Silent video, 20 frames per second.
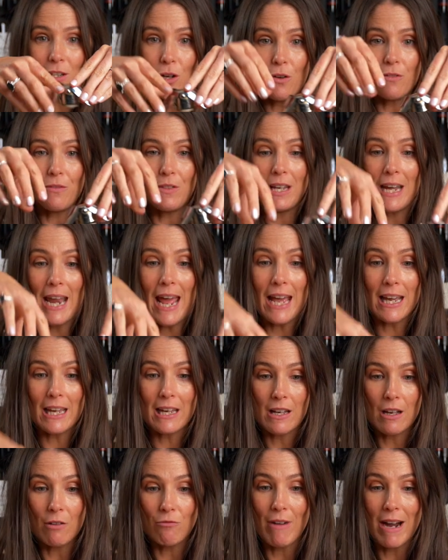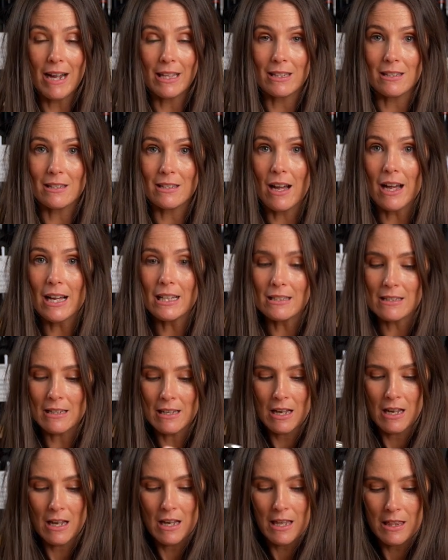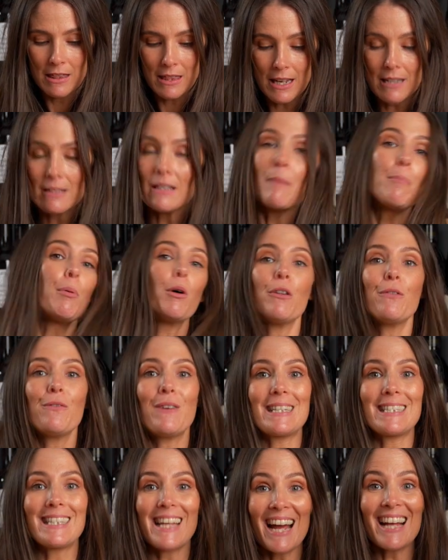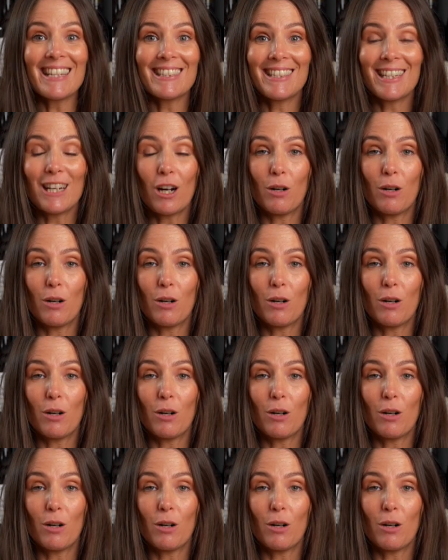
of the neck, around the sides. These are both fantastic